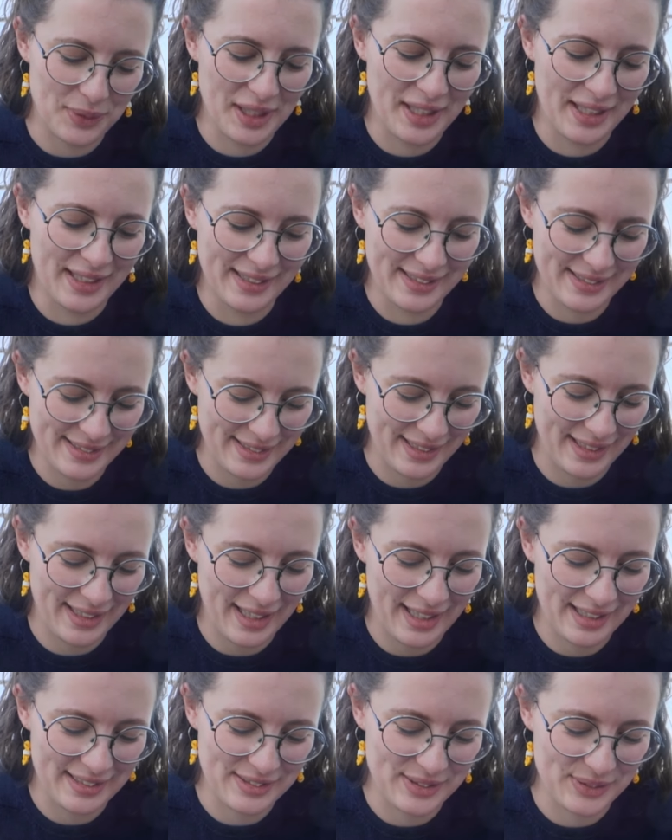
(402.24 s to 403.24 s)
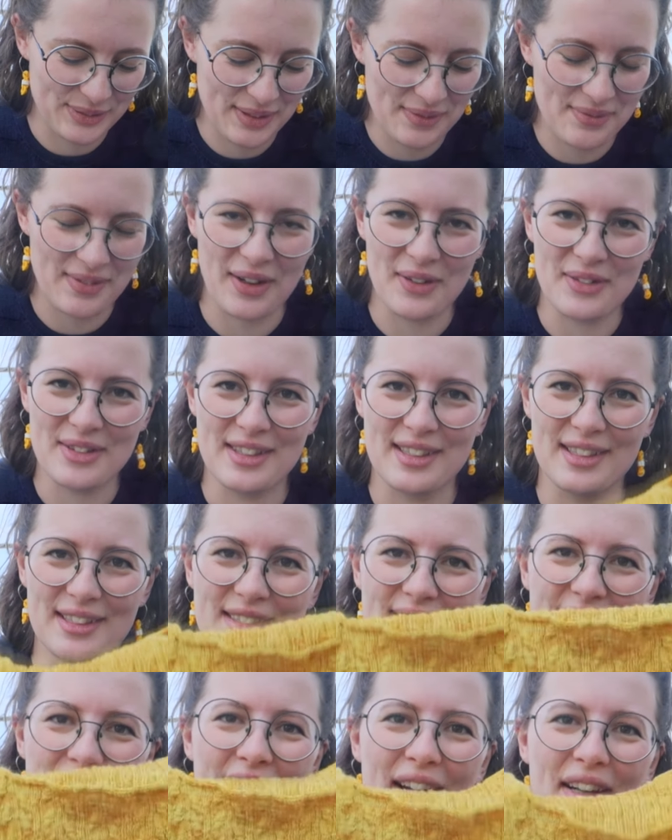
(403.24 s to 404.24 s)
because I had to rip out the
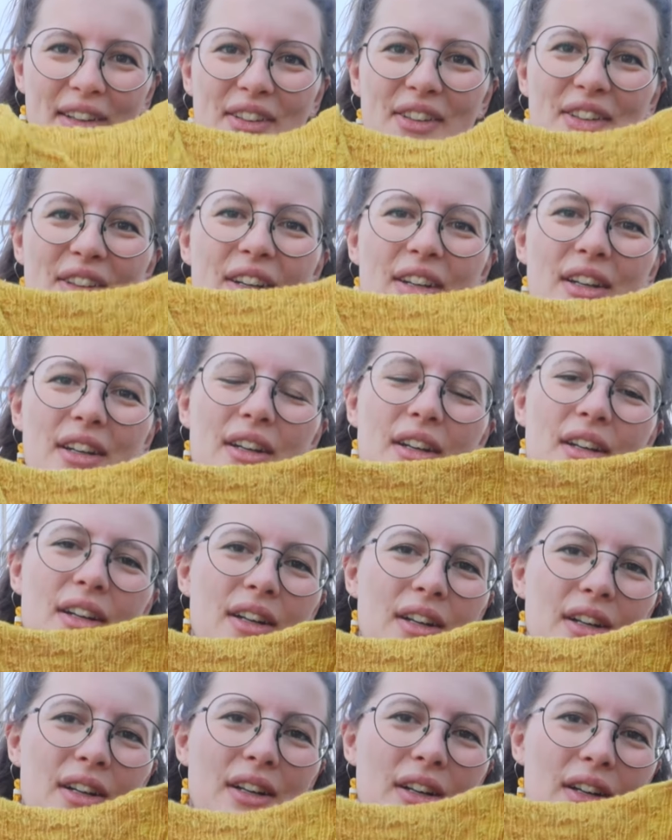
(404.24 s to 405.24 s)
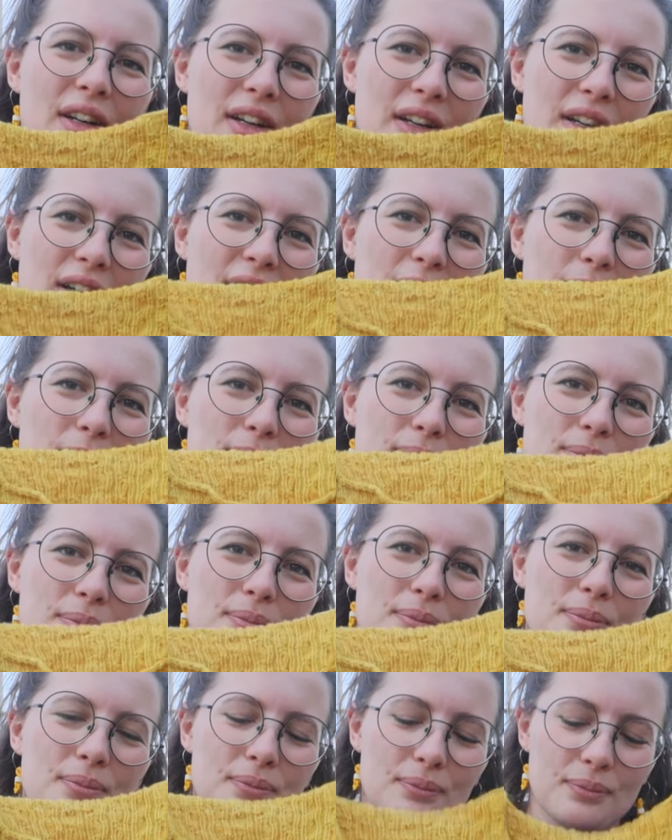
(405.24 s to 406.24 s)
entire
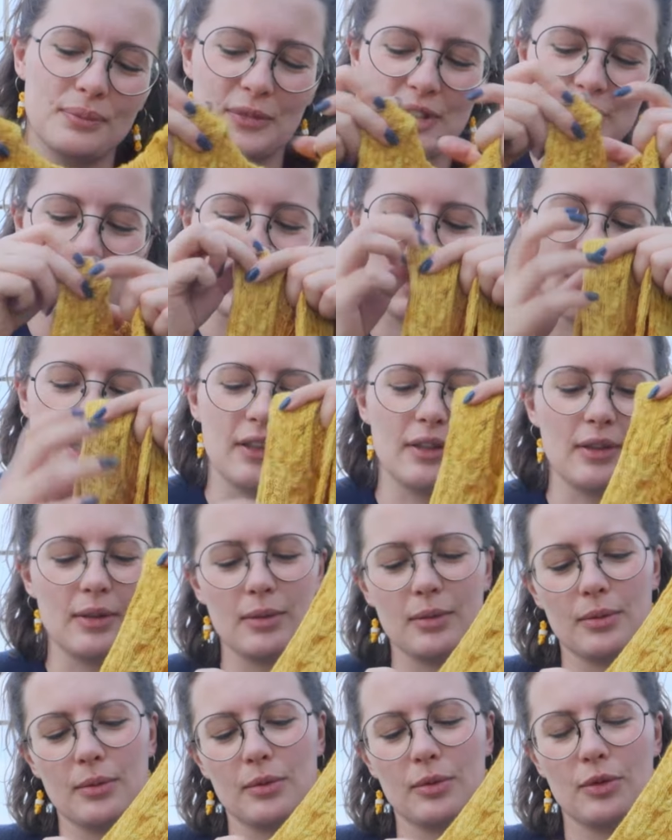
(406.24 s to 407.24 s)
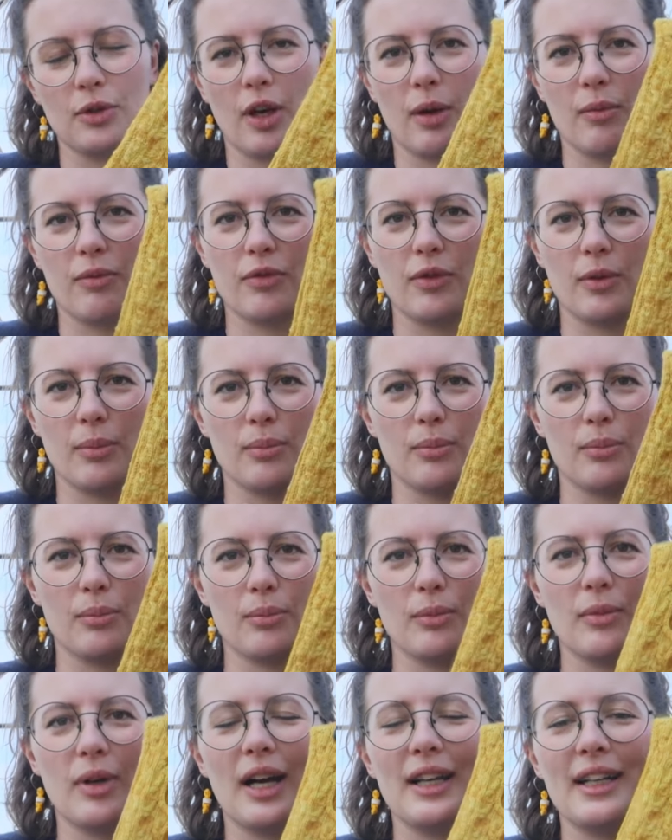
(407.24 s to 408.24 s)
um, entire top from
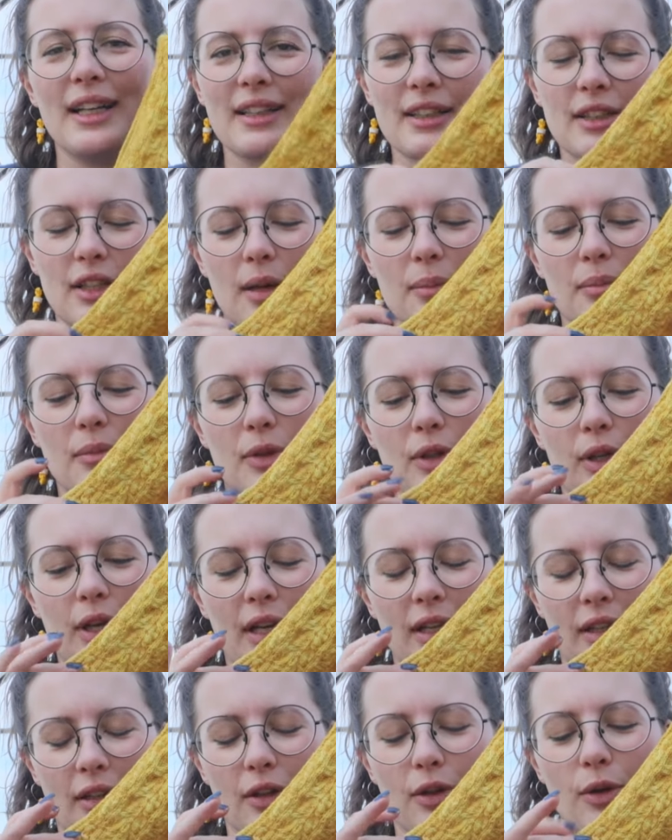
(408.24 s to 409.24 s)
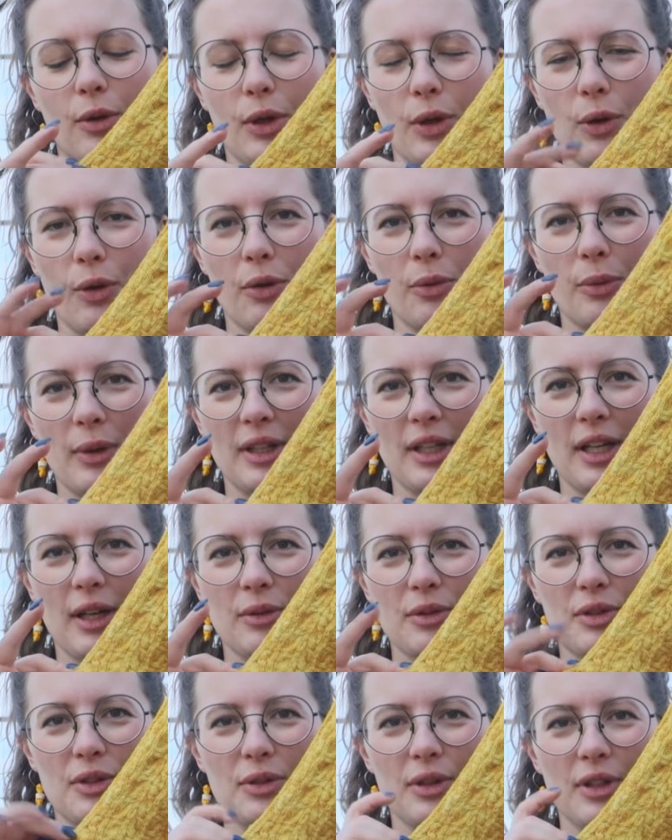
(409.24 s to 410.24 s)
I ended up actually going all the way
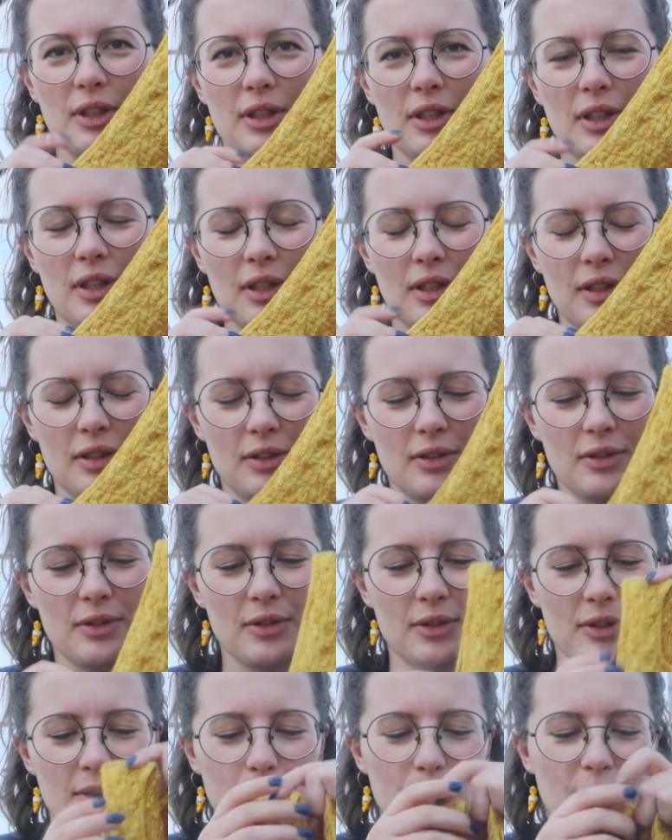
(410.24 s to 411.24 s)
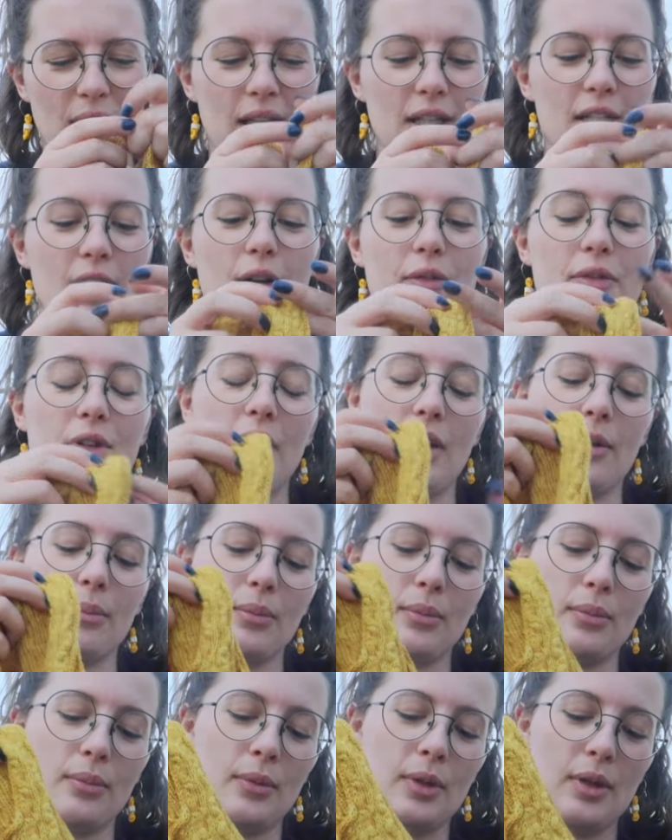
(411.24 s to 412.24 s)
down to the uh, to the beginning of the
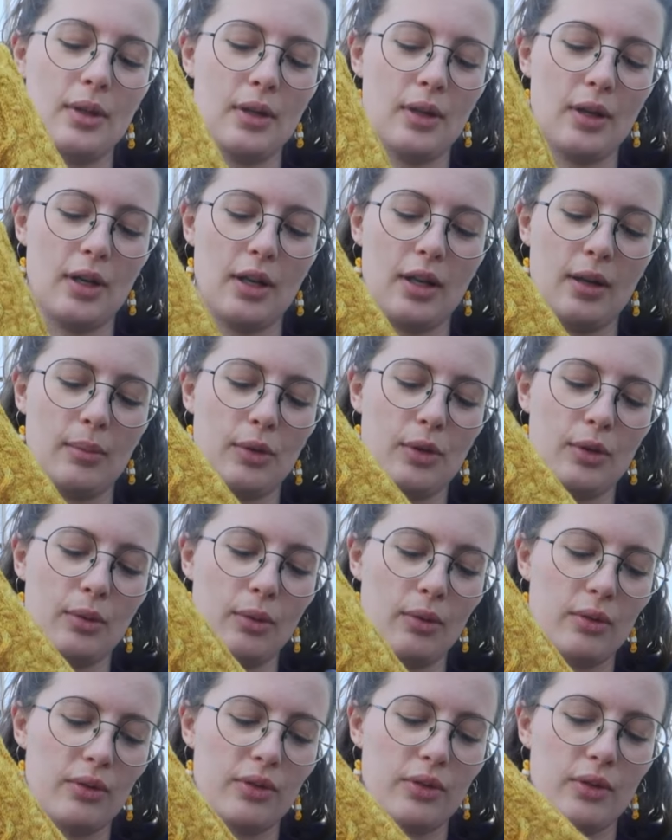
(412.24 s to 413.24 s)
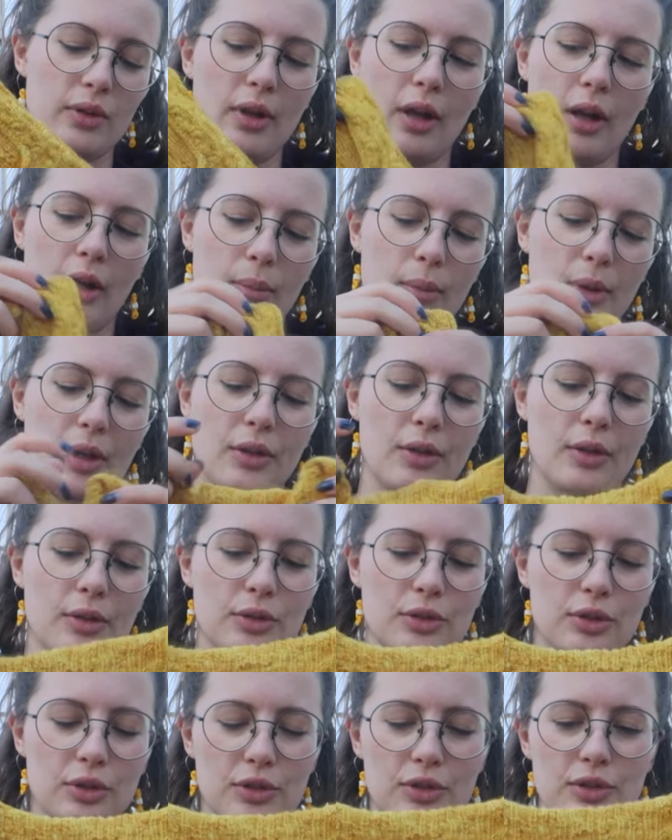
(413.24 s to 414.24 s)
arm armholes um, and
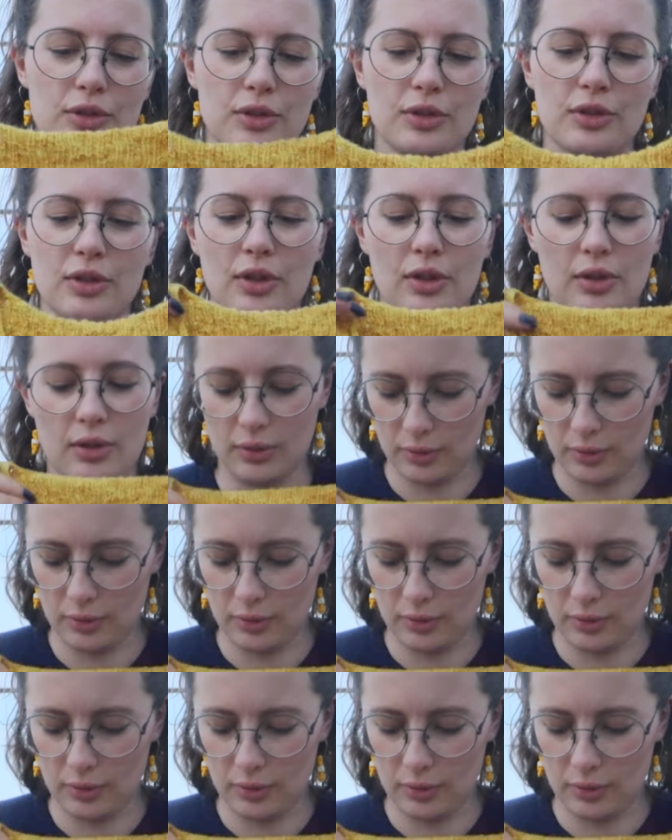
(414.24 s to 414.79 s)
not just